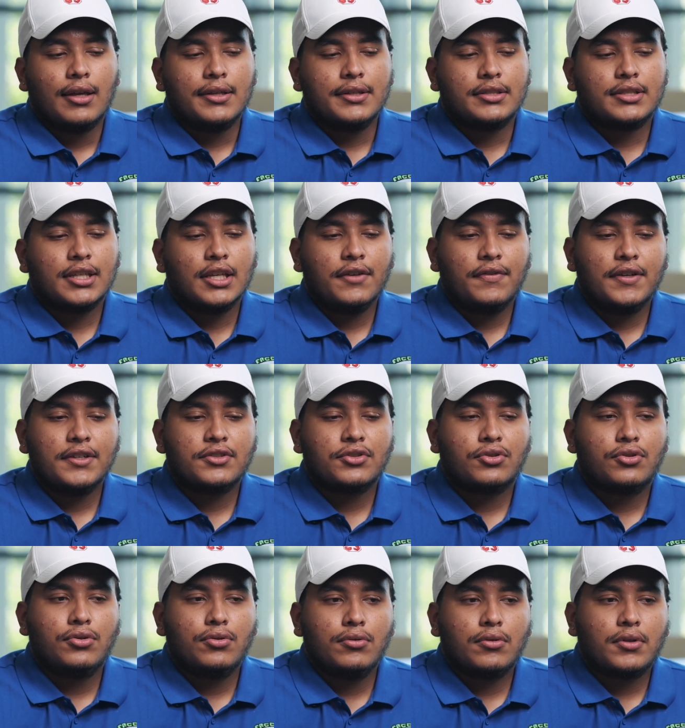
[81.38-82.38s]
CFS
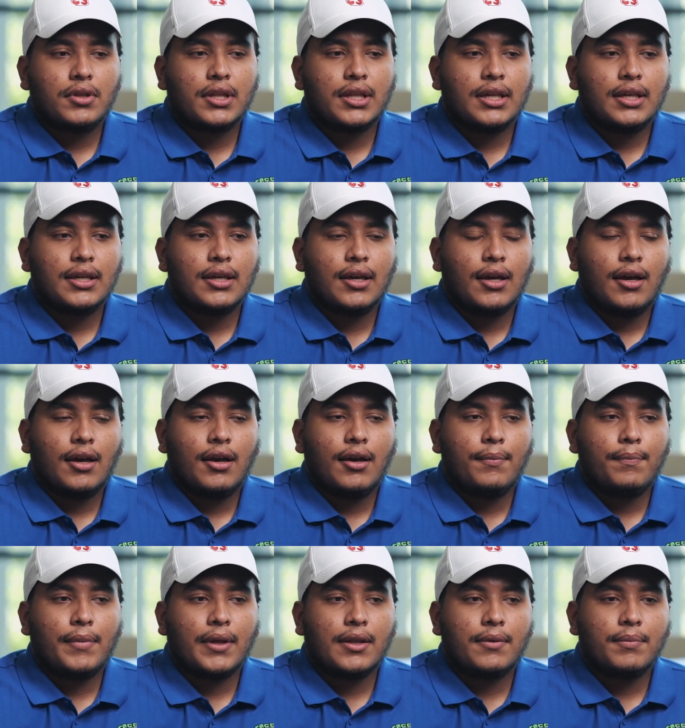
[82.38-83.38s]
truly
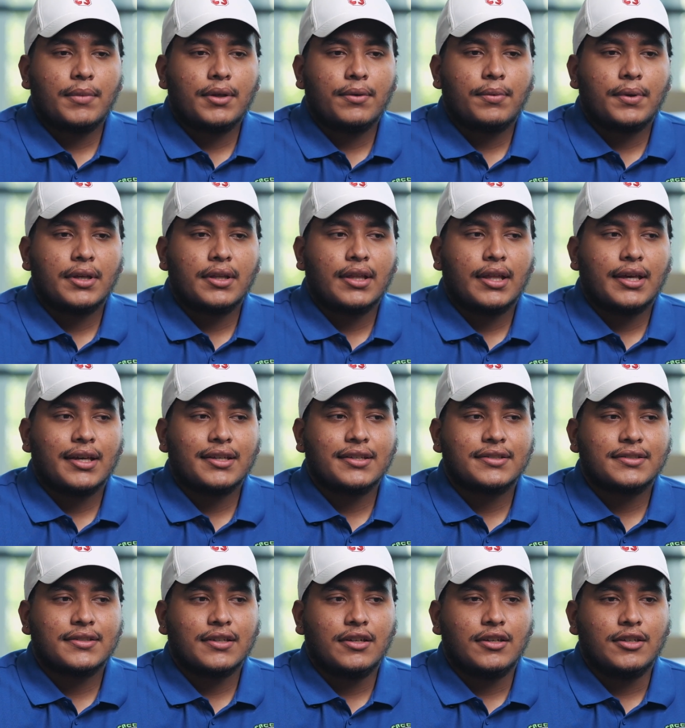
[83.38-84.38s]
made me
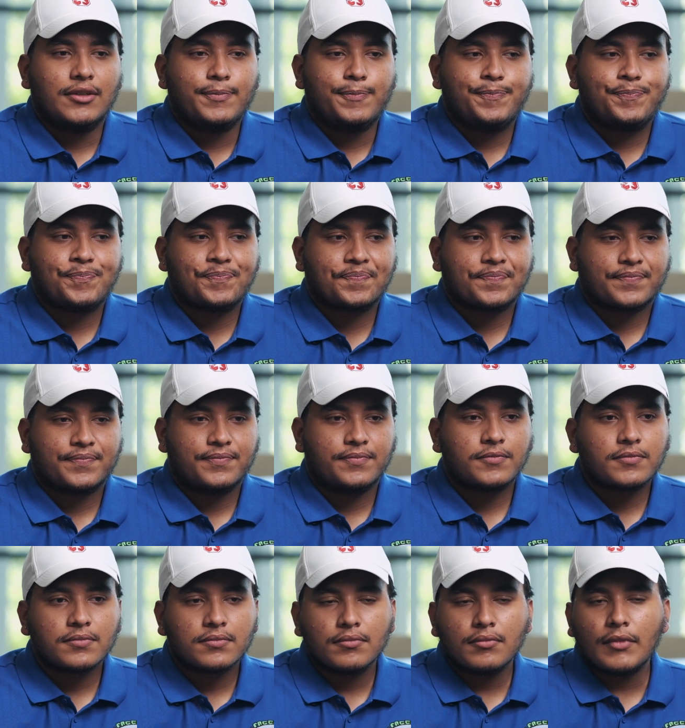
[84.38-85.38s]
realize
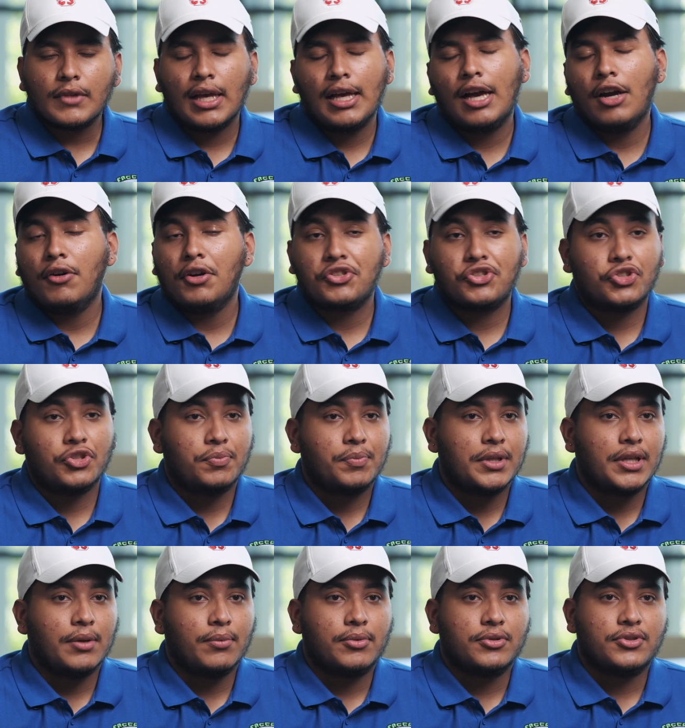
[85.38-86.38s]
how I should
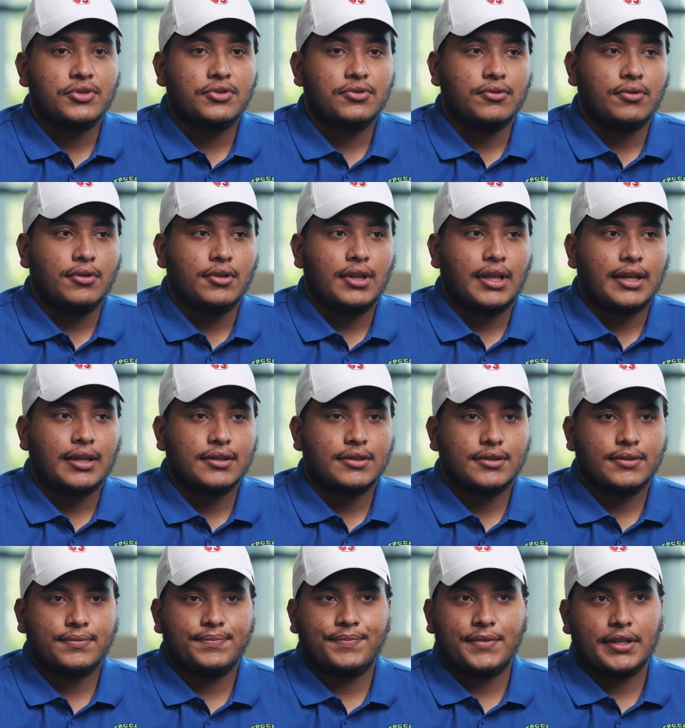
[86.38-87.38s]
be able to, like,
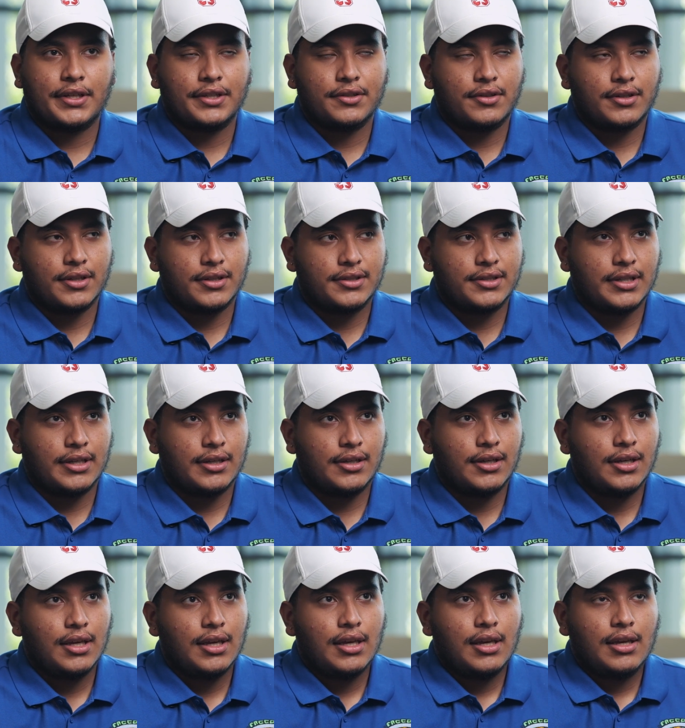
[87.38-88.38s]
I guess you could say,
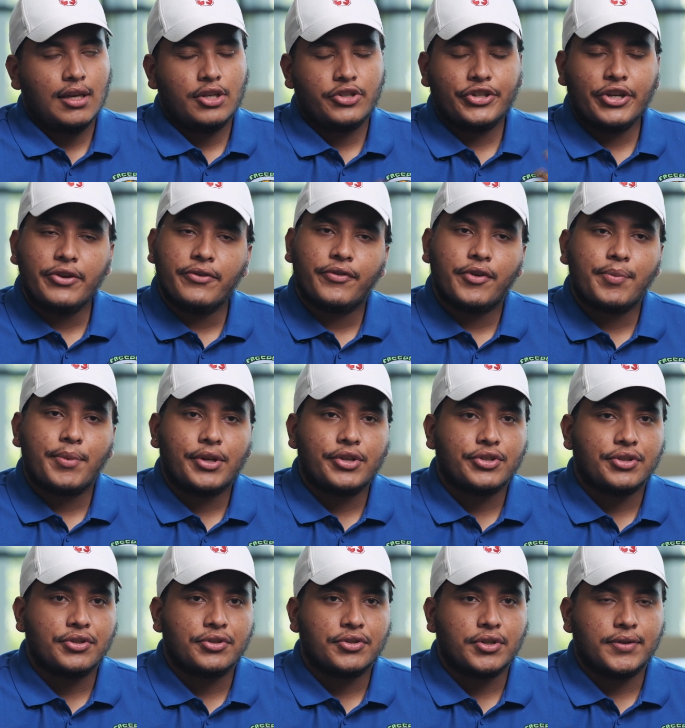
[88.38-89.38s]
share
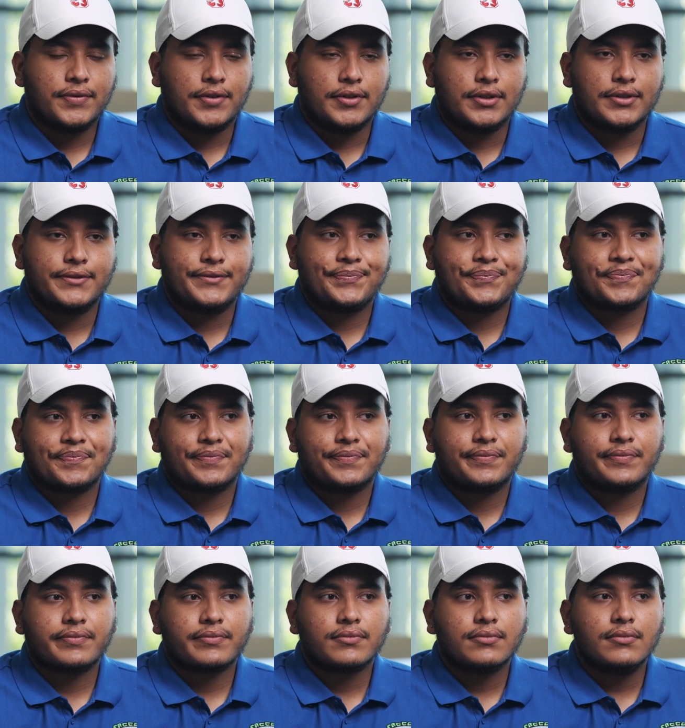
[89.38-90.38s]
information and so forth.
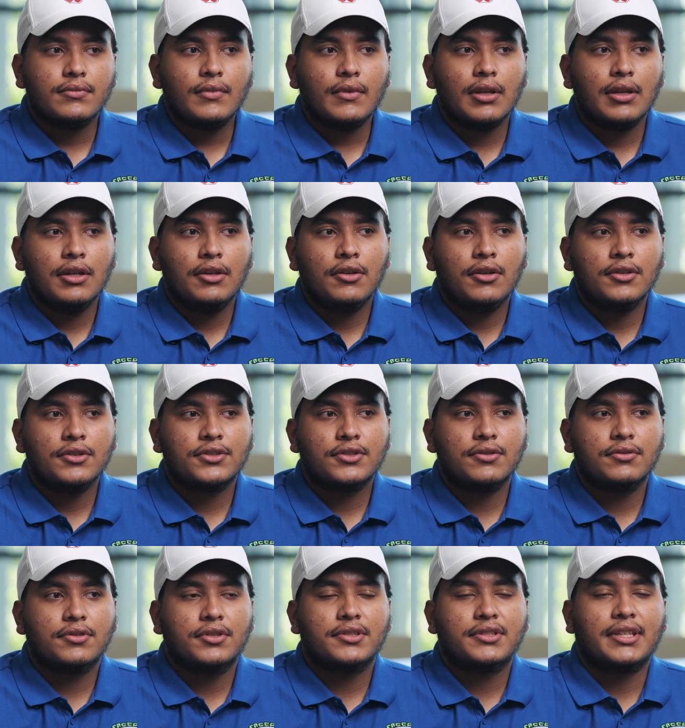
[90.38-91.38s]
And
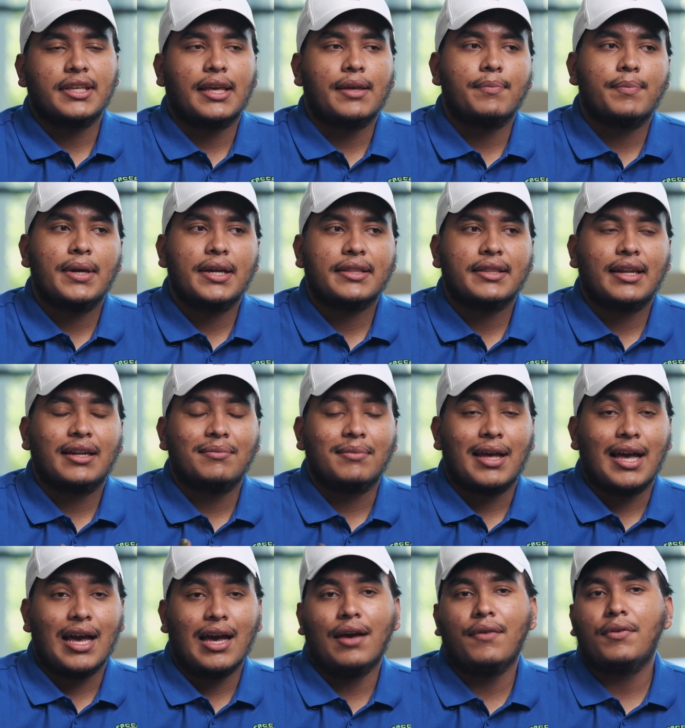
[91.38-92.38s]
also just the impact that I'm
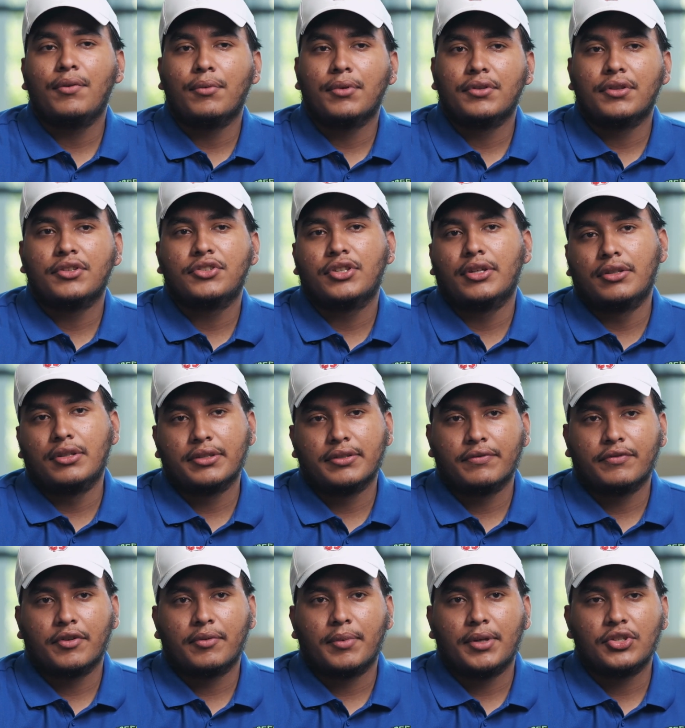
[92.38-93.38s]
having with sharing this
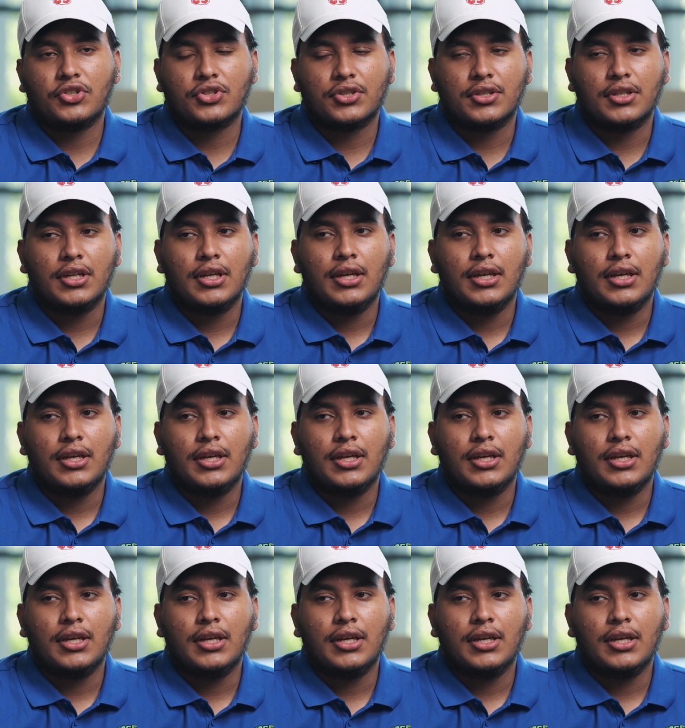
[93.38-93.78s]
information.